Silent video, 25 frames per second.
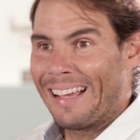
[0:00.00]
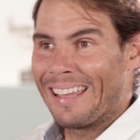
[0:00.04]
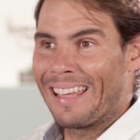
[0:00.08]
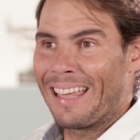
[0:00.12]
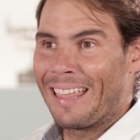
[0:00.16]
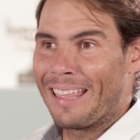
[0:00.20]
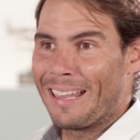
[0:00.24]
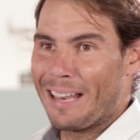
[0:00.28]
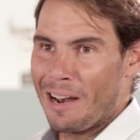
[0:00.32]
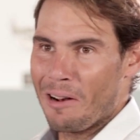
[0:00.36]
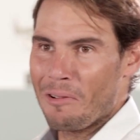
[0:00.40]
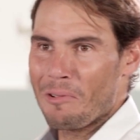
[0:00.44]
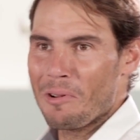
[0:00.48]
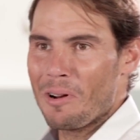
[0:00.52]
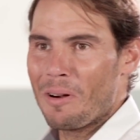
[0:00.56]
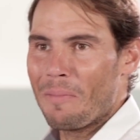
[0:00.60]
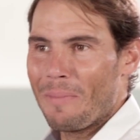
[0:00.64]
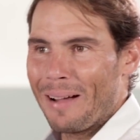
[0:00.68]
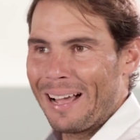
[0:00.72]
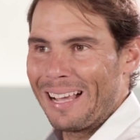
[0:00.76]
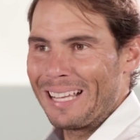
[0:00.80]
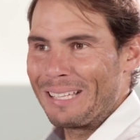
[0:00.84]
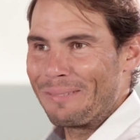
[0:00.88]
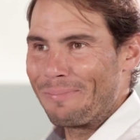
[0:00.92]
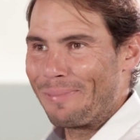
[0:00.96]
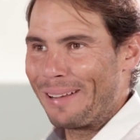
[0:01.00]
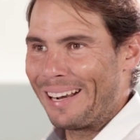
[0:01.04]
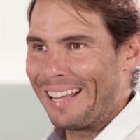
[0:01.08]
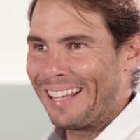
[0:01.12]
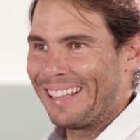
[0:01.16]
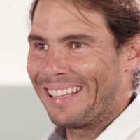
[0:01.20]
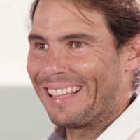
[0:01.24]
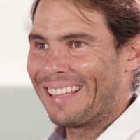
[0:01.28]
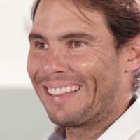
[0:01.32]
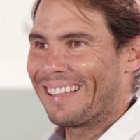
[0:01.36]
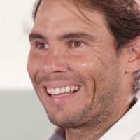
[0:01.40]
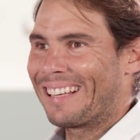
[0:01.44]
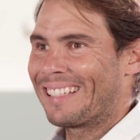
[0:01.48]
but of course I'd love to
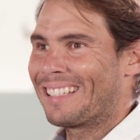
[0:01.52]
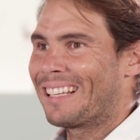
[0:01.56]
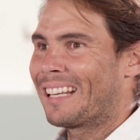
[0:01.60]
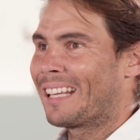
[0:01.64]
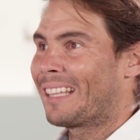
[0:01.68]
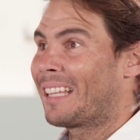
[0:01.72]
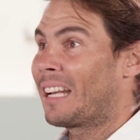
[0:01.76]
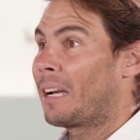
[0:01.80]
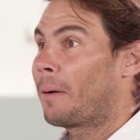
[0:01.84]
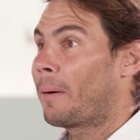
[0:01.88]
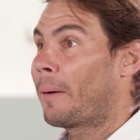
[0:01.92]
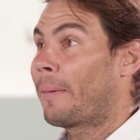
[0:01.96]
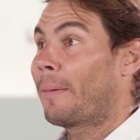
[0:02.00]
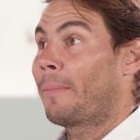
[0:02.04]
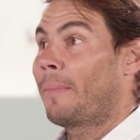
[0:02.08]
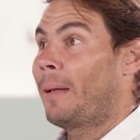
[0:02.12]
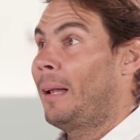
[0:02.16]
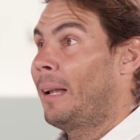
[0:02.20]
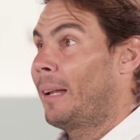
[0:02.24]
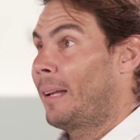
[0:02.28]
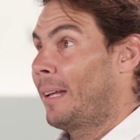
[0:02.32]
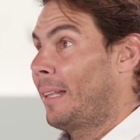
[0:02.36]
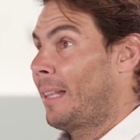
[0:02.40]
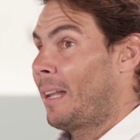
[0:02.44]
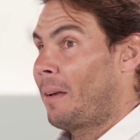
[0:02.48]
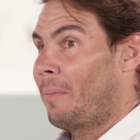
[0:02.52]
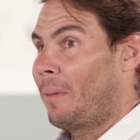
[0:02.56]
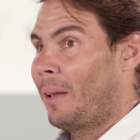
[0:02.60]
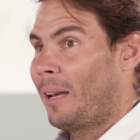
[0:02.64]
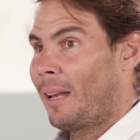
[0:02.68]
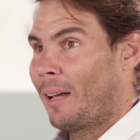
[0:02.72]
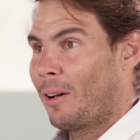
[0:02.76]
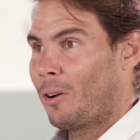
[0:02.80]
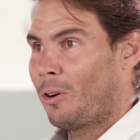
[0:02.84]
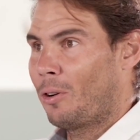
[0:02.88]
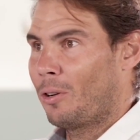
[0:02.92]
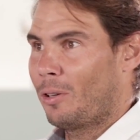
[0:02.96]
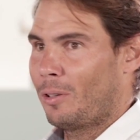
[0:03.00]
add more trophies
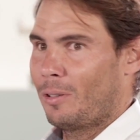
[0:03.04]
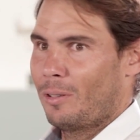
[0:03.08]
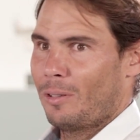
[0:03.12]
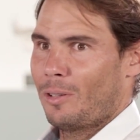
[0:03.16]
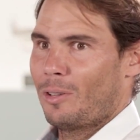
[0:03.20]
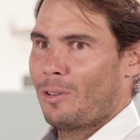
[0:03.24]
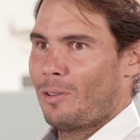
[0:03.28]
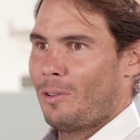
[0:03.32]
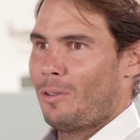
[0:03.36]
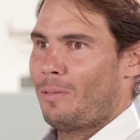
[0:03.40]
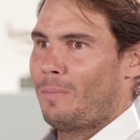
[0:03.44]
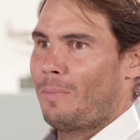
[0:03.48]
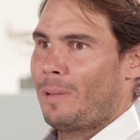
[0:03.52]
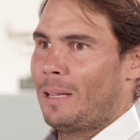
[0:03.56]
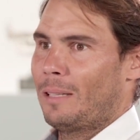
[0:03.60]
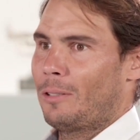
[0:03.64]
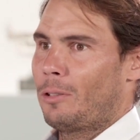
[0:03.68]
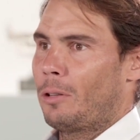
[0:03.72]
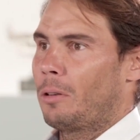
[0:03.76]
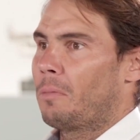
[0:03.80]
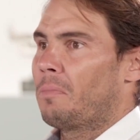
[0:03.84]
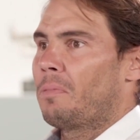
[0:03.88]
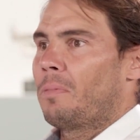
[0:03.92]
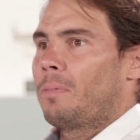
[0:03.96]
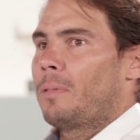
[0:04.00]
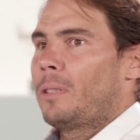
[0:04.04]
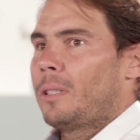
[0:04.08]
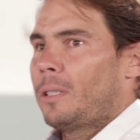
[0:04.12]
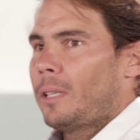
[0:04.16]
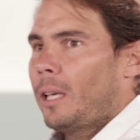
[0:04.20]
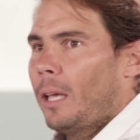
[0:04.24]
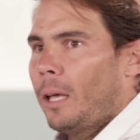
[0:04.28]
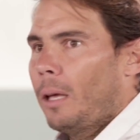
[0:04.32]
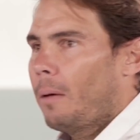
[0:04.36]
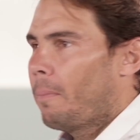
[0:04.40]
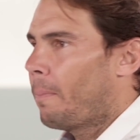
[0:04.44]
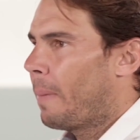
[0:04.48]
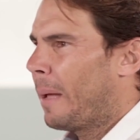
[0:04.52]
here. And I would
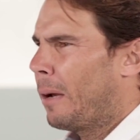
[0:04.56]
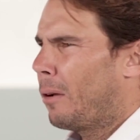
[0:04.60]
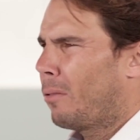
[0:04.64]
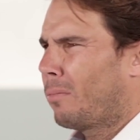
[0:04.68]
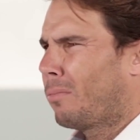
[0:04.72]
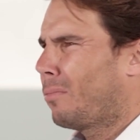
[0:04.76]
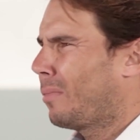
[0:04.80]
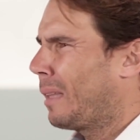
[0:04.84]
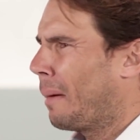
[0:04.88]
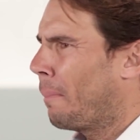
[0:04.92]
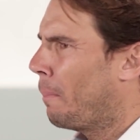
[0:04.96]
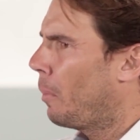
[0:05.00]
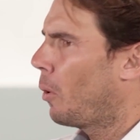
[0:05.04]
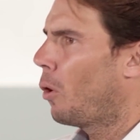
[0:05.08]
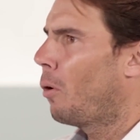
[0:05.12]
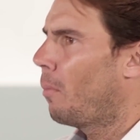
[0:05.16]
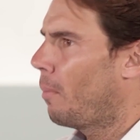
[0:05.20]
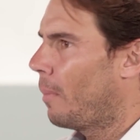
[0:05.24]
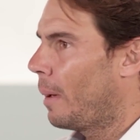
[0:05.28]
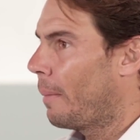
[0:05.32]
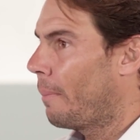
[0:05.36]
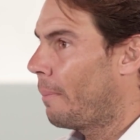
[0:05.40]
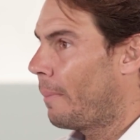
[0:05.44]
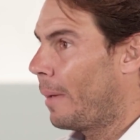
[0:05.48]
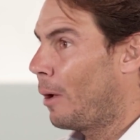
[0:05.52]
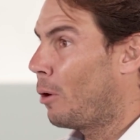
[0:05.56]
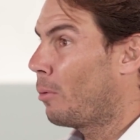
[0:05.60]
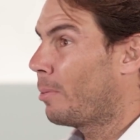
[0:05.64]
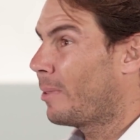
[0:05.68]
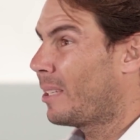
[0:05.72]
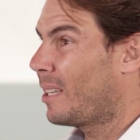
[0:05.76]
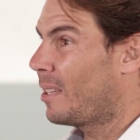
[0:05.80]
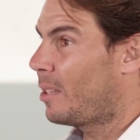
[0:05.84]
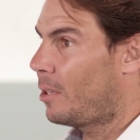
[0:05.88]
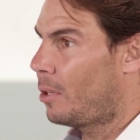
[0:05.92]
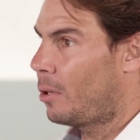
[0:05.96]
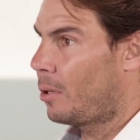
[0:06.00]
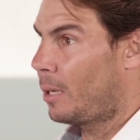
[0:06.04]
love to be the person with the most Grand
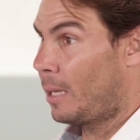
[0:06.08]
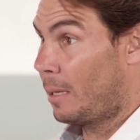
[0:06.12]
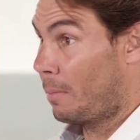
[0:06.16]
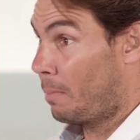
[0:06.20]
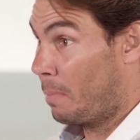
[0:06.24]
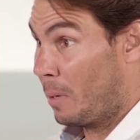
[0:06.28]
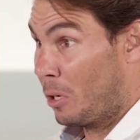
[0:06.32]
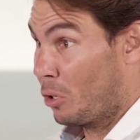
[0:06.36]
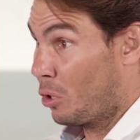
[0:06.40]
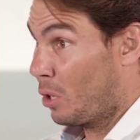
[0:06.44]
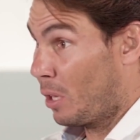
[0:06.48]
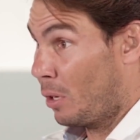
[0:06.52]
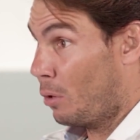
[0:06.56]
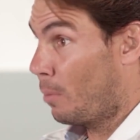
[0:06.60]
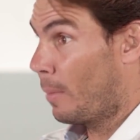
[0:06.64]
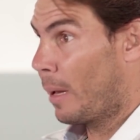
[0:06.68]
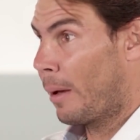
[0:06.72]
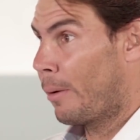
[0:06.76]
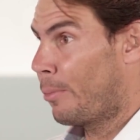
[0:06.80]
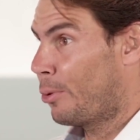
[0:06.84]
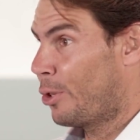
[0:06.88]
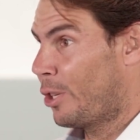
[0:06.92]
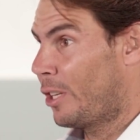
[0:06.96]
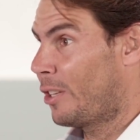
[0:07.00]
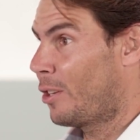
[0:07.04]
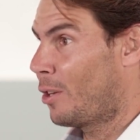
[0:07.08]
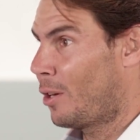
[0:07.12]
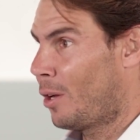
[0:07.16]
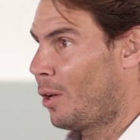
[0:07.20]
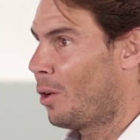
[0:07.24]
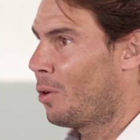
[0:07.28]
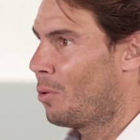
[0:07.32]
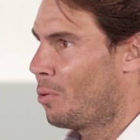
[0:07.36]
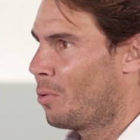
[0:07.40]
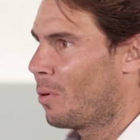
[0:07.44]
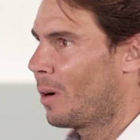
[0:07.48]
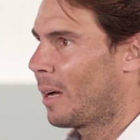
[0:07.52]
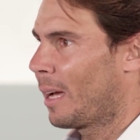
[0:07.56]
Slams, but I'm not
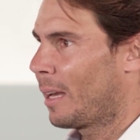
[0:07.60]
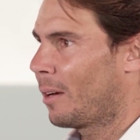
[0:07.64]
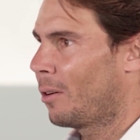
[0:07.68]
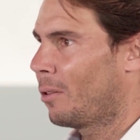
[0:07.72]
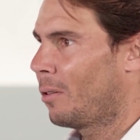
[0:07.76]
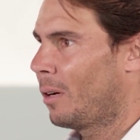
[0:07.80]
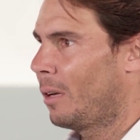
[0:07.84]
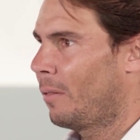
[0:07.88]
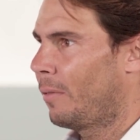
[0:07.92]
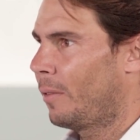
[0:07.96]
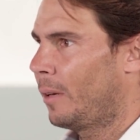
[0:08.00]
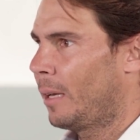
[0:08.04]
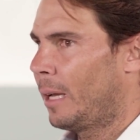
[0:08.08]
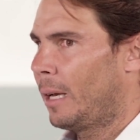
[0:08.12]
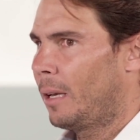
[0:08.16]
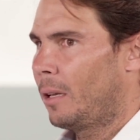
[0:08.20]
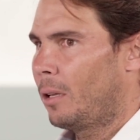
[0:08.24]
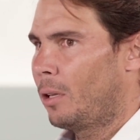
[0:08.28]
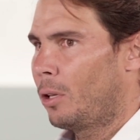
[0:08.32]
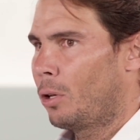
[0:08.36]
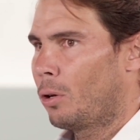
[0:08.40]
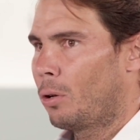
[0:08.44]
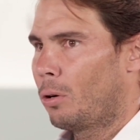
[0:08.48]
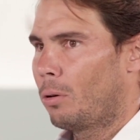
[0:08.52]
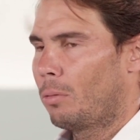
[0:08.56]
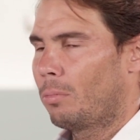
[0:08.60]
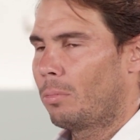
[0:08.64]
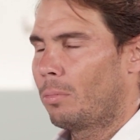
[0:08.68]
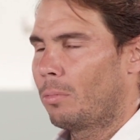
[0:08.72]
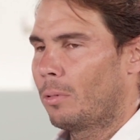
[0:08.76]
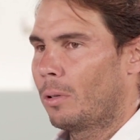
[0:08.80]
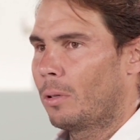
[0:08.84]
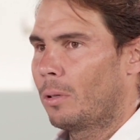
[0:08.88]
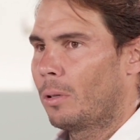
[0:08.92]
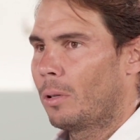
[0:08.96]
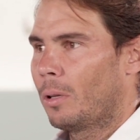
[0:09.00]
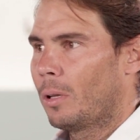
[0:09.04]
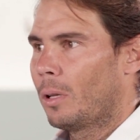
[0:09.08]
obsessed. I don't think I've ever been
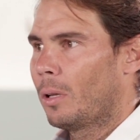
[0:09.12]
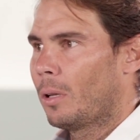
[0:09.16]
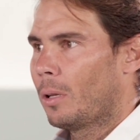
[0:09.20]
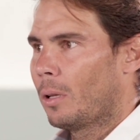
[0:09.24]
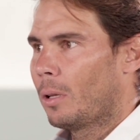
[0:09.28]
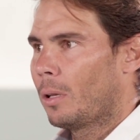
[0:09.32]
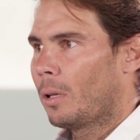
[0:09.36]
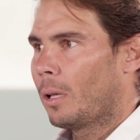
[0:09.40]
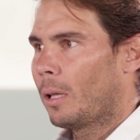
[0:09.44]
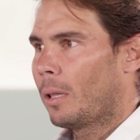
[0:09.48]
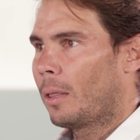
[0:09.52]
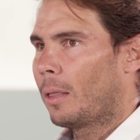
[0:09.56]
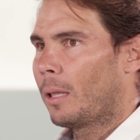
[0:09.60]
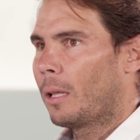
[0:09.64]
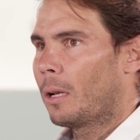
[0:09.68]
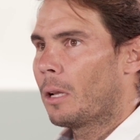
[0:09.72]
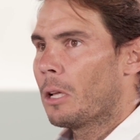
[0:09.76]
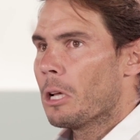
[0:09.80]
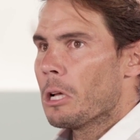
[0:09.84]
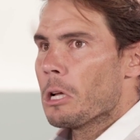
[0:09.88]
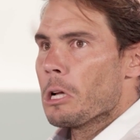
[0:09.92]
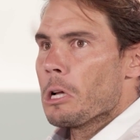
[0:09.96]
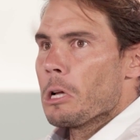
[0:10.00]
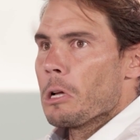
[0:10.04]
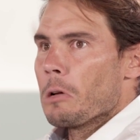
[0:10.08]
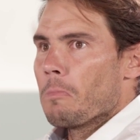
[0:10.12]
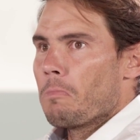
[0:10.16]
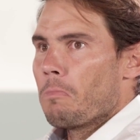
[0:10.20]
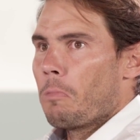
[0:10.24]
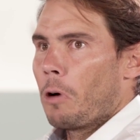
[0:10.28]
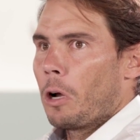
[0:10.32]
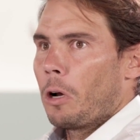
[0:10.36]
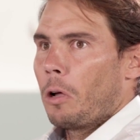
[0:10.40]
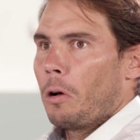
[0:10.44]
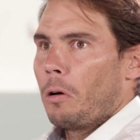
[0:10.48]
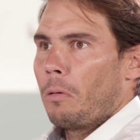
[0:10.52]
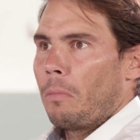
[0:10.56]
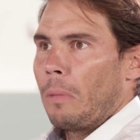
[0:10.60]
obsessed.
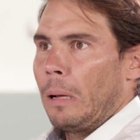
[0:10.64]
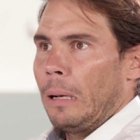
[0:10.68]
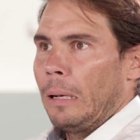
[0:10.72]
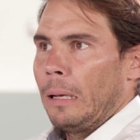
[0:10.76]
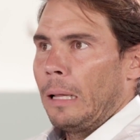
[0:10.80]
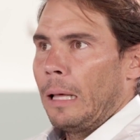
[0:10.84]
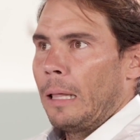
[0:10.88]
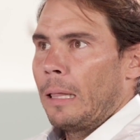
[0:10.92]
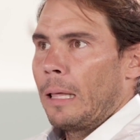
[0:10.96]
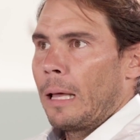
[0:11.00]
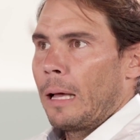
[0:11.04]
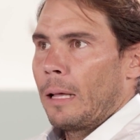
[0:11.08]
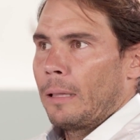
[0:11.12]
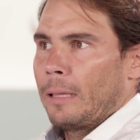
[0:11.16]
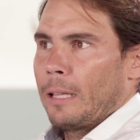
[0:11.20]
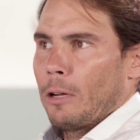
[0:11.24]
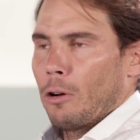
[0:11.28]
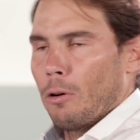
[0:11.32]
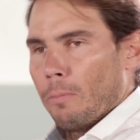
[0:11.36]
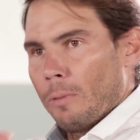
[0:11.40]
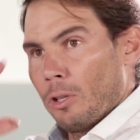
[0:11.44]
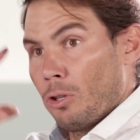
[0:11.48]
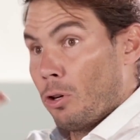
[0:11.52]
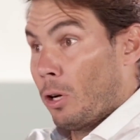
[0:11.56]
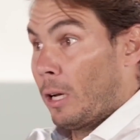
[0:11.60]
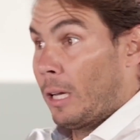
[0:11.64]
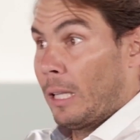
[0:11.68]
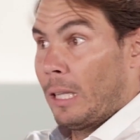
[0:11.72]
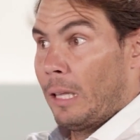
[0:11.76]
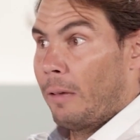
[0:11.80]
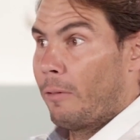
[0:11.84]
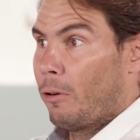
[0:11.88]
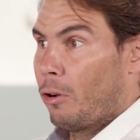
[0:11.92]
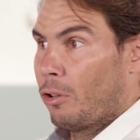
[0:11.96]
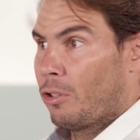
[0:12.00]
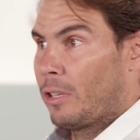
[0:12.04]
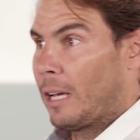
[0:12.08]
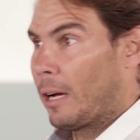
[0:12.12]
I think
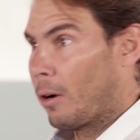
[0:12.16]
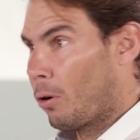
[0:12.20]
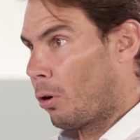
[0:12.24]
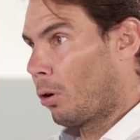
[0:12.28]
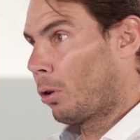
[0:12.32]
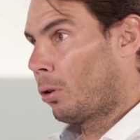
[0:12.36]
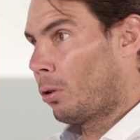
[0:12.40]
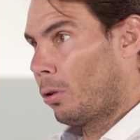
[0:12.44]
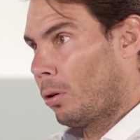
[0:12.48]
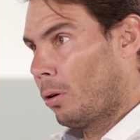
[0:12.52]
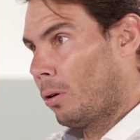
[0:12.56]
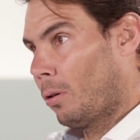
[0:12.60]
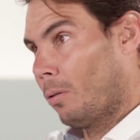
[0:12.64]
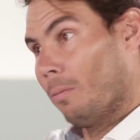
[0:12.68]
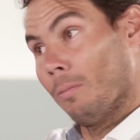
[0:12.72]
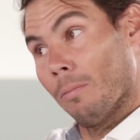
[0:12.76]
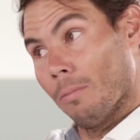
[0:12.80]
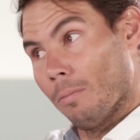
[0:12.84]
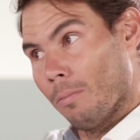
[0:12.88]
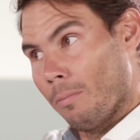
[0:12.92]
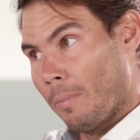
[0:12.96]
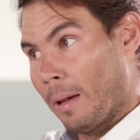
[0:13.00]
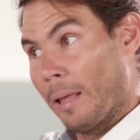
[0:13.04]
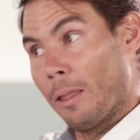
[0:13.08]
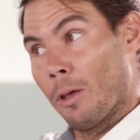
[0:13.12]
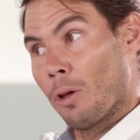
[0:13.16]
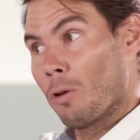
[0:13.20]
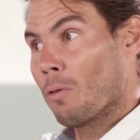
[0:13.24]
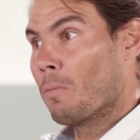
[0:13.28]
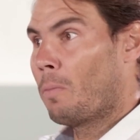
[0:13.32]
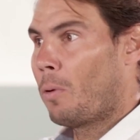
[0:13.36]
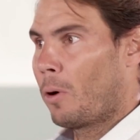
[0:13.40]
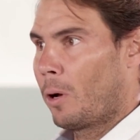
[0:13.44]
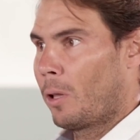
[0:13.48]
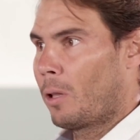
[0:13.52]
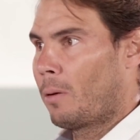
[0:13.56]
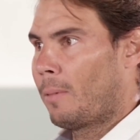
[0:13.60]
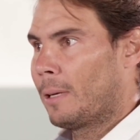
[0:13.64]
about my daily life. I've got my
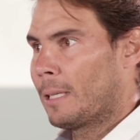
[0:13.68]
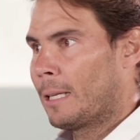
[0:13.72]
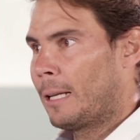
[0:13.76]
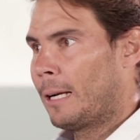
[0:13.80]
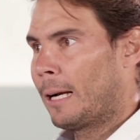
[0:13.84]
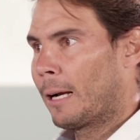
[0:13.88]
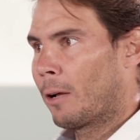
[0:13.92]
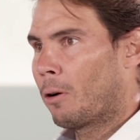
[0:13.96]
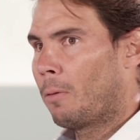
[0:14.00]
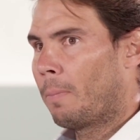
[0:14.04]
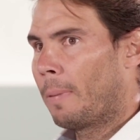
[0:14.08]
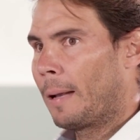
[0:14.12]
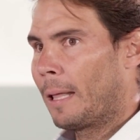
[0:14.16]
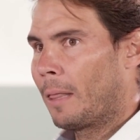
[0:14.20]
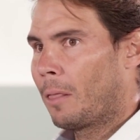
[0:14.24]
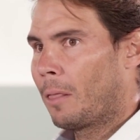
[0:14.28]
short,